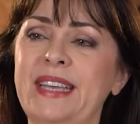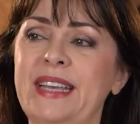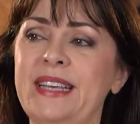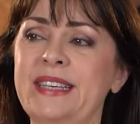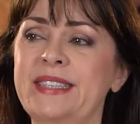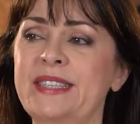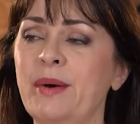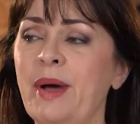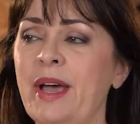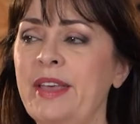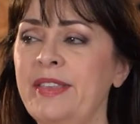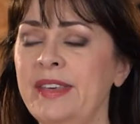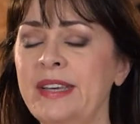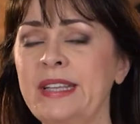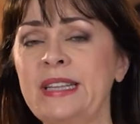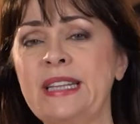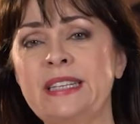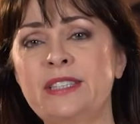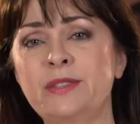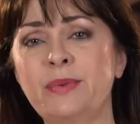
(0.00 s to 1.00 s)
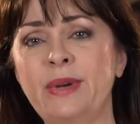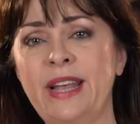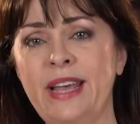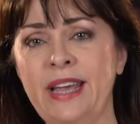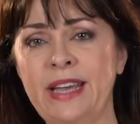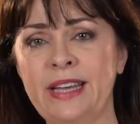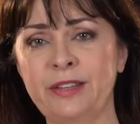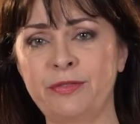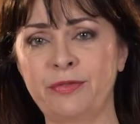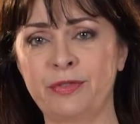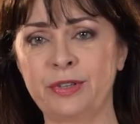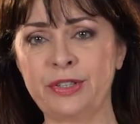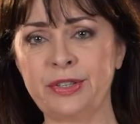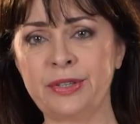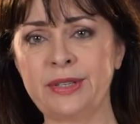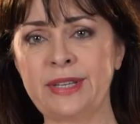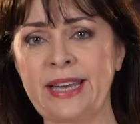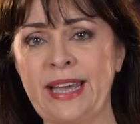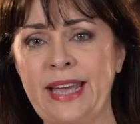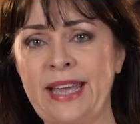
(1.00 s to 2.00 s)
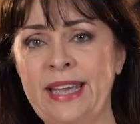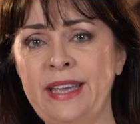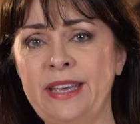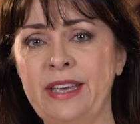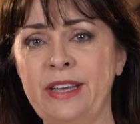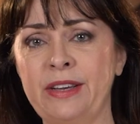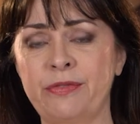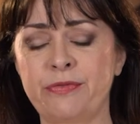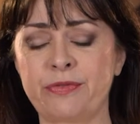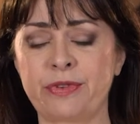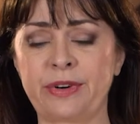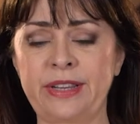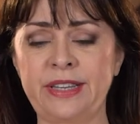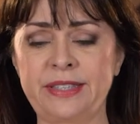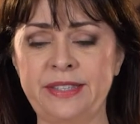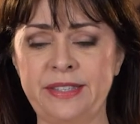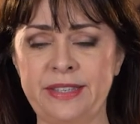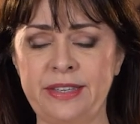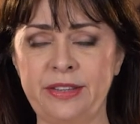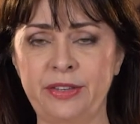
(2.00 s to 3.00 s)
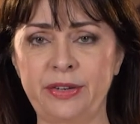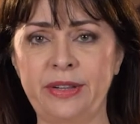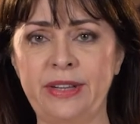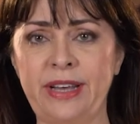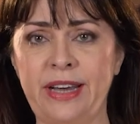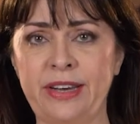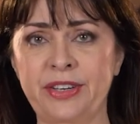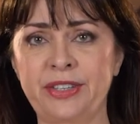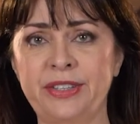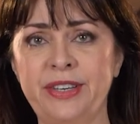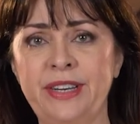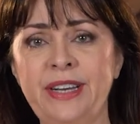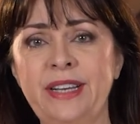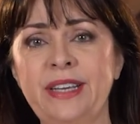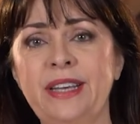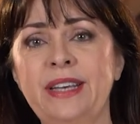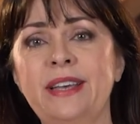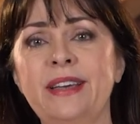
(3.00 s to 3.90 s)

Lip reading: So I think that's what I had for today for this introduction,